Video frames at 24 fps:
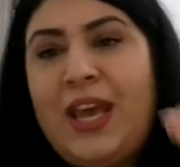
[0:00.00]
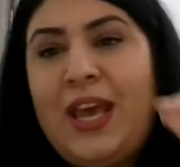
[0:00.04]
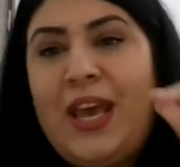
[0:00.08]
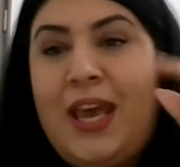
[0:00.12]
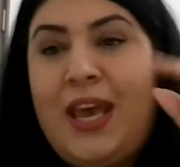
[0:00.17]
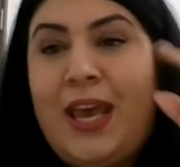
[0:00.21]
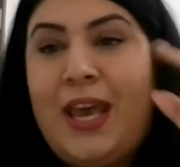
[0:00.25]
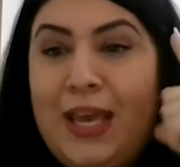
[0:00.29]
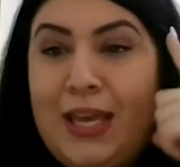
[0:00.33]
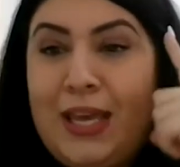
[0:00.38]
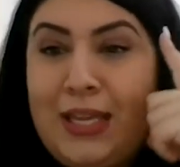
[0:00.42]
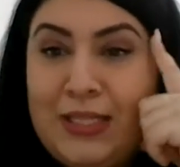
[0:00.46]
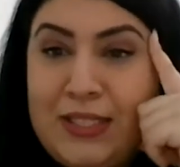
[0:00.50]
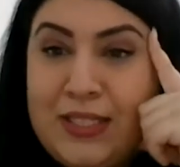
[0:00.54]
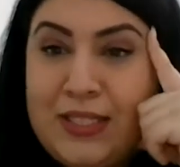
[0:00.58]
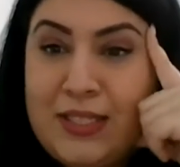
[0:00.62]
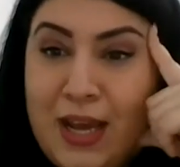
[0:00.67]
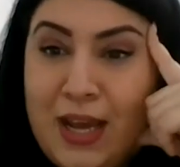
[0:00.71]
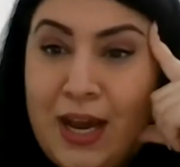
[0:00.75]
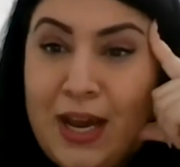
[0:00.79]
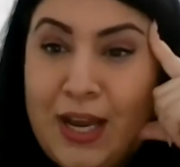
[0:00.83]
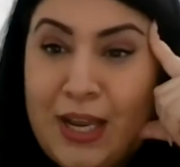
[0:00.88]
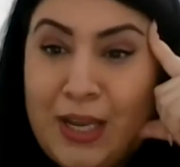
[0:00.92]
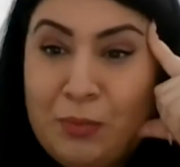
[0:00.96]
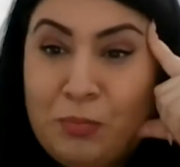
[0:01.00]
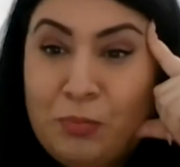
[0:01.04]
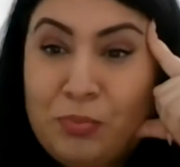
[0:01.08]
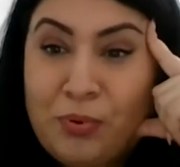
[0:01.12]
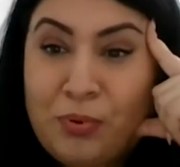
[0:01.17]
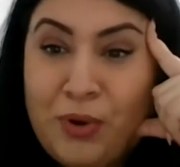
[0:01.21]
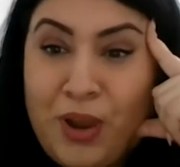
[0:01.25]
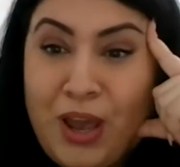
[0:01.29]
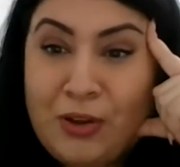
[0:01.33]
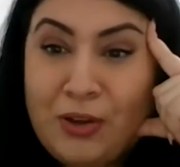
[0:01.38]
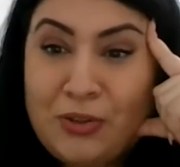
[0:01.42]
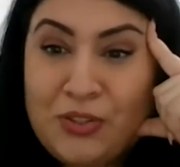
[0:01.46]
and I am
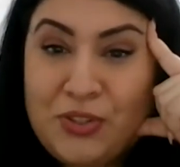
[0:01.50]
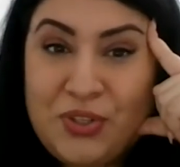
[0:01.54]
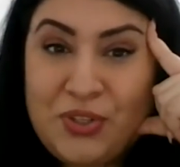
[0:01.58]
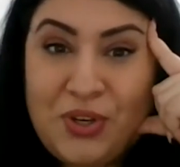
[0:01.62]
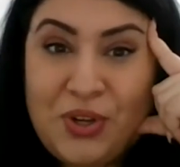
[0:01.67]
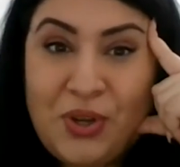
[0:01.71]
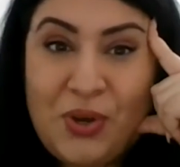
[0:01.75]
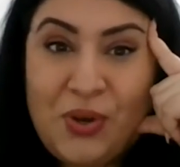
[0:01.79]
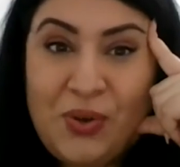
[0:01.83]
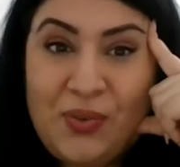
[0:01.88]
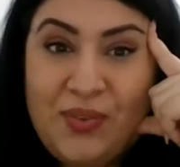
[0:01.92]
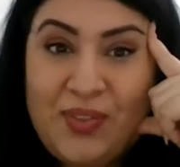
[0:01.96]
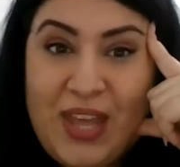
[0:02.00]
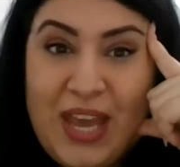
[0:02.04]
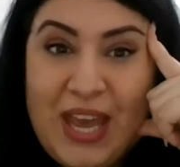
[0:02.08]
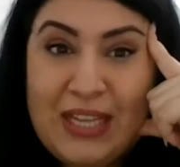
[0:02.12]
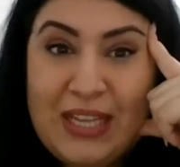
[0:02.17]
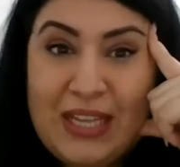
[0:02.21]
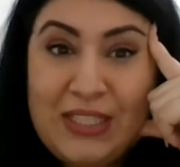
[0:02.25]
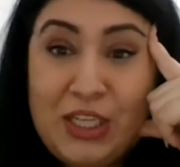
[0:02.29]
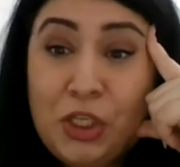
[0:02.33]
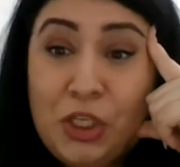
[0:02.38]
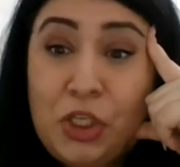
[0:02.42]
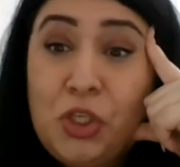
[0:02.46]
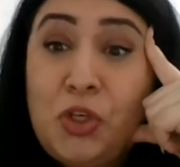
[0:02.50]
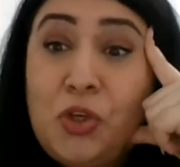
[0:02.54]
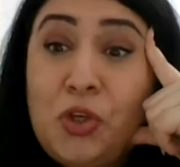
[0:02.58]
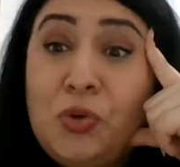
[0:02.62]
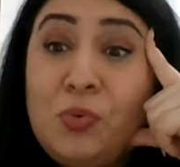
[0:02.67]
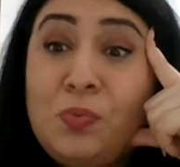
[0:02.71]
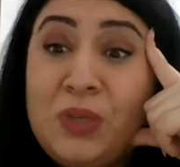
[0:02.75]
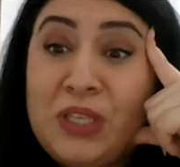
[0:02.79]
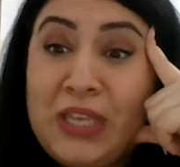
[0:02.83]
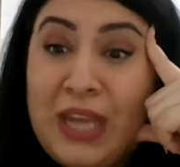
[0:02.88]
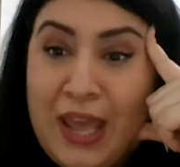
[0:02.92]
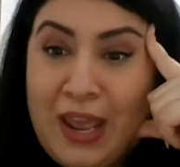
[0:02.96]
proud to know that the
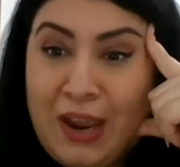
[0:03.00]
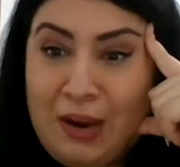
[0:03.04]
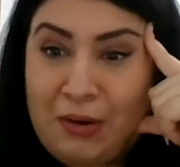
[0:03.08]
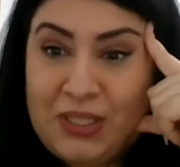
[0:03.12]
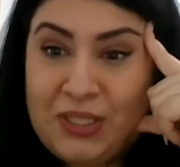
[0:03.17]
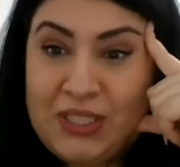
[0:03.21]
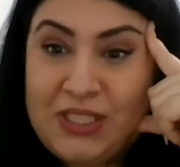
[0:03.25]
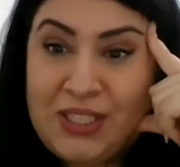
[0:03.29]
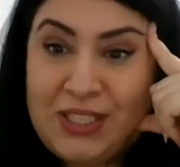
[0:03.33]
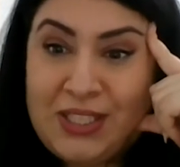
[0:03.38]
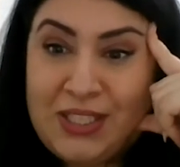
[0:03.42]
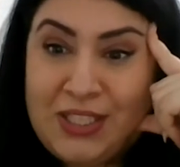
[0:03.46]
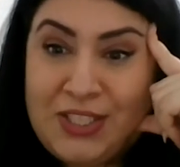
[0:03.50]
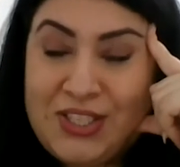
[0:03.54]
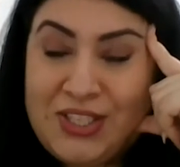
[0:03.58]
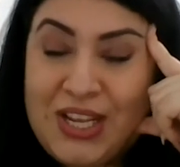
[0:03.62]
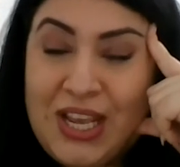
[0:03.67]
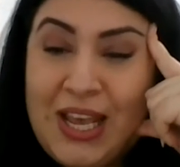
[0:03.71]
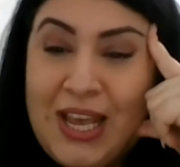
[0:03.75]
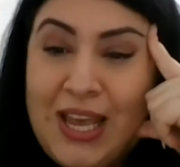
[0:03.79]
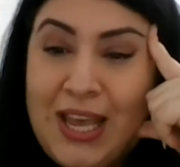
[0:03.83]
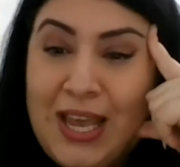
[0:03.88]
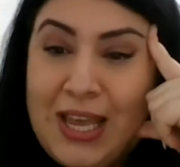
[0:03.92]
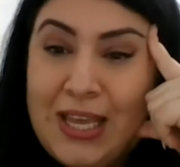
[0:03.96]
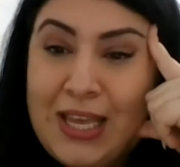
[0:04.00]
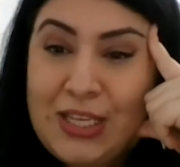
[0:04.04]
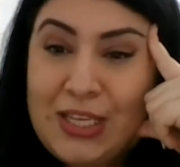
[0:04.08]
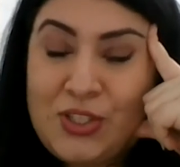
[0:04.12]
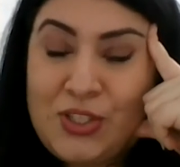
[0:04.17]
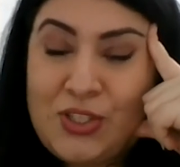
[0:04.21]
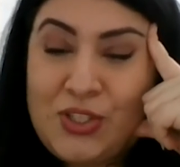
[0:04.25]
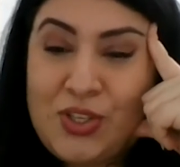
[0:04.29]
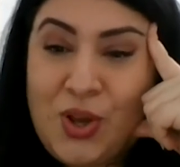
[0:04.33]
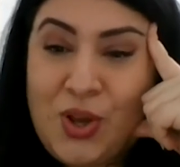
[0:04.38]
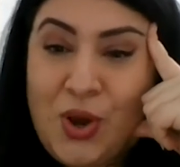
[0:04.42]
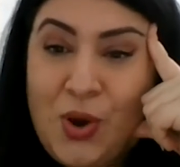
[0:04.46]
human heritage
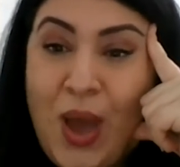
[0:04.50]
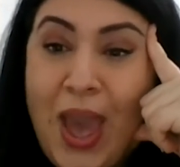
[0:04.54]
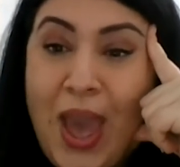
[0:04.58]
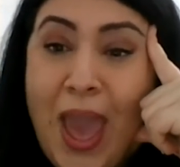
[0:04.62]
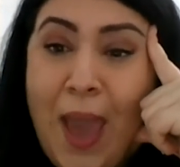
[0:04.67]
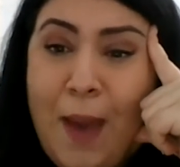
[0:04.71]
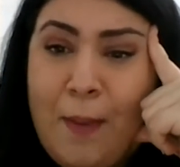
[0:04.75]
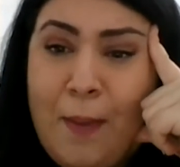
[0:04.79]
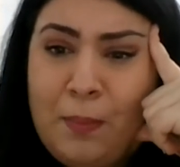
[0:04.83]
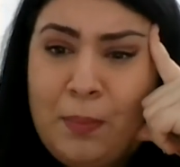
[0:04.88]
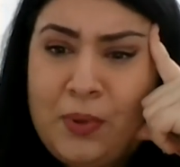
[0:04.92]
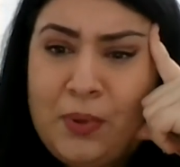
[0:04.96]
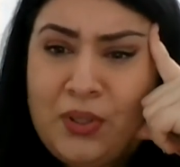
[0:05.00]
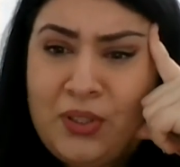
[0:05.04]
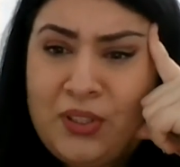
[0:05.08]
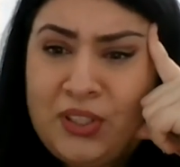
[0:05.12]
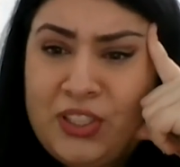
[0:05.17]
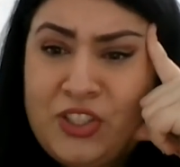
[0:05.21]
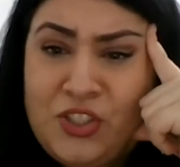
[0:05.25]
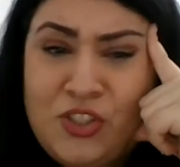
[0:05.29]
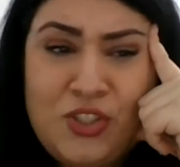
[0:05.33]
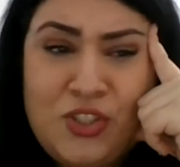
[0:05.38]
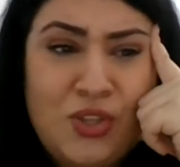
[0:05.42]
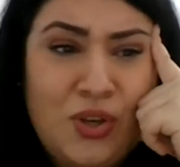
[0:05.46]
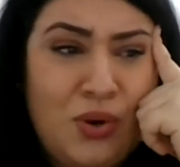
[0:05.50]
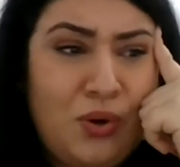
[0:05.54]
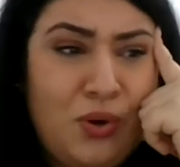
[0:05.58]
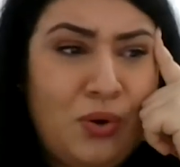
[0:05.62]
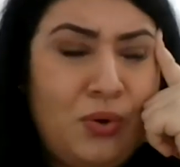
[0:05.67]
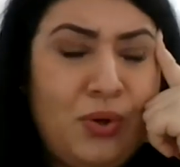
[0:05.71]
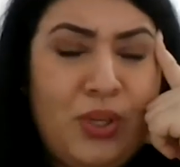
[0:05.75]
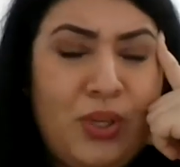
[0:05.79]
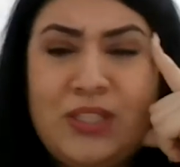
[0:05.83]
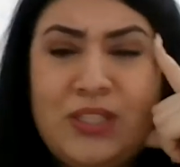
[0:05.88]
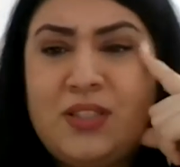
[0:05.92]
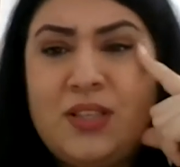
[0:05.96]
is so ample, it's
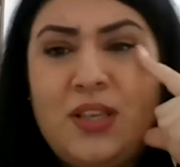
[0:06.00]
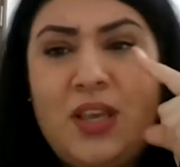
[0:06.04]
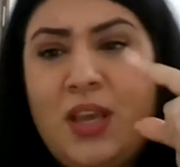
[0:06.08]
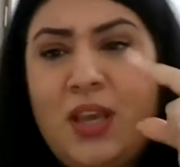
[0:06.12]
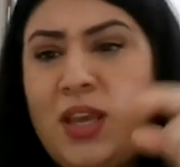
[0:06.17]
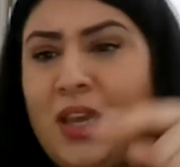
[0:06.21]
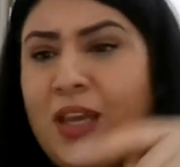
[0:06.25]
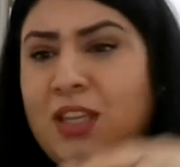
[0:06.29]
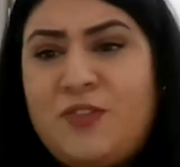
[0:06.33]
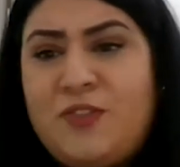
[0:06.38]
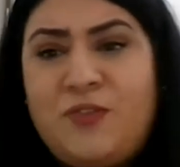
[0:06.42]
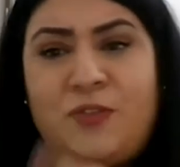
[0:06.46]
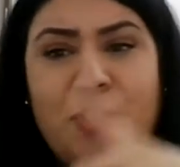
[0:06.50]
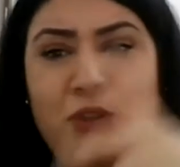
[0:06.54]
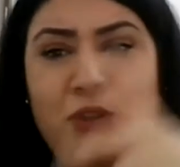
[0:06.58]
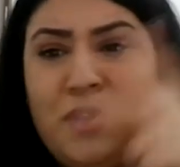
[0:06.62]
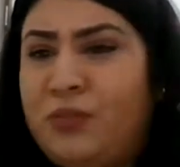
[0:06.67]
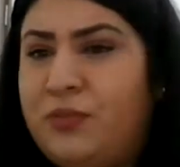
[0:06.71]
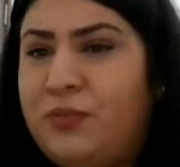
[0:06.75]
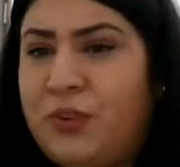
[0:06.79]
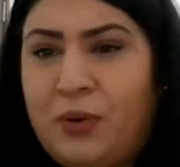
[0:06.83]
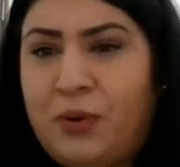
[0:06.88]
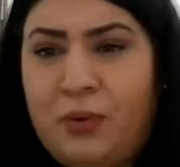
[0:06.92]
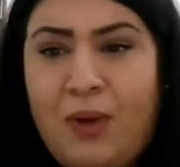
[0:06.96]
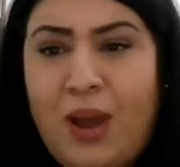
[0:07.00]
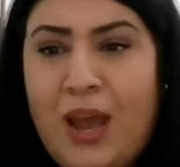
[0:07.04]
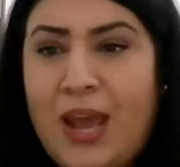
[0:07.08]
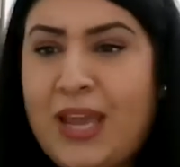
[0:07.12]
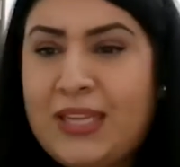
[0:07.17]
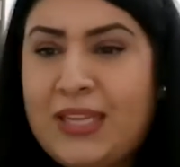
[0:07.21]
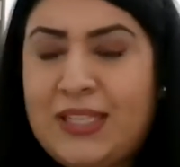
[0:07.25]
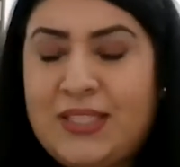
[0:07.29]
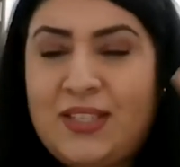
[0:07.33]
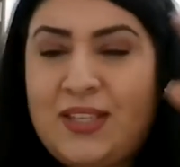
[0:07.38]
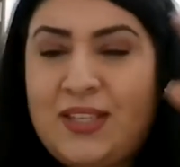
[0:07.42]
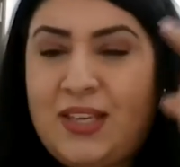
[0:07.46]
full of
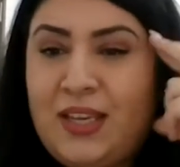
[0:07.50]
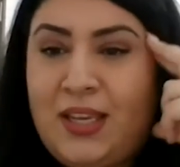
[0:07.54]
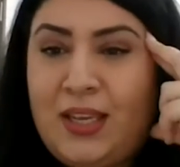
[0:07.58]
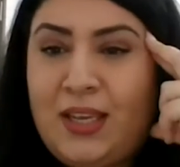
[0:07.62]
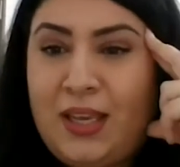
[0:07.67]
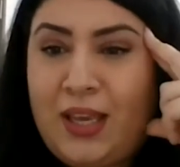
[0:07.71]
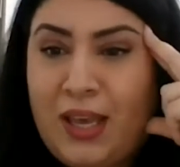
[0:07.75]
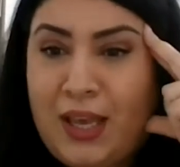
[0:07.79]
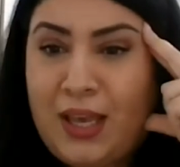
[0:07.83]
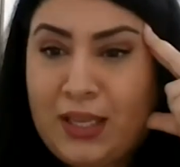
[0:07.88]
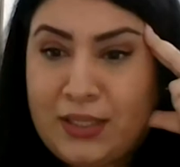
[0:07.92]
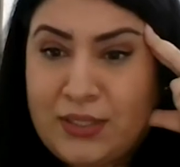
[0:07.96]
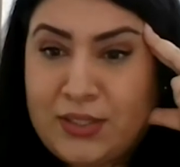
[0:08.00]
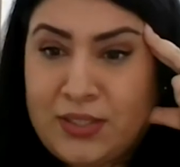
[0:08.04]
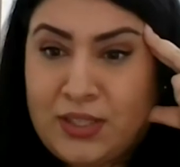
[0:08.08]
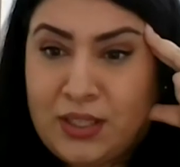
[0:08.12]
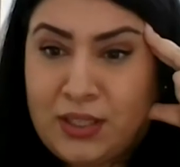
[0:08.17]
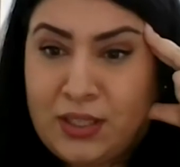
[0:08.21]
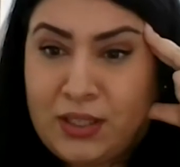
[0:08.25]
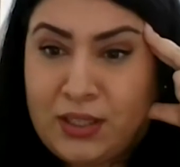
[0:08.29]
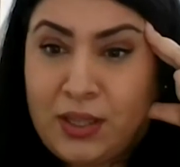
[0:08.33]
variety, and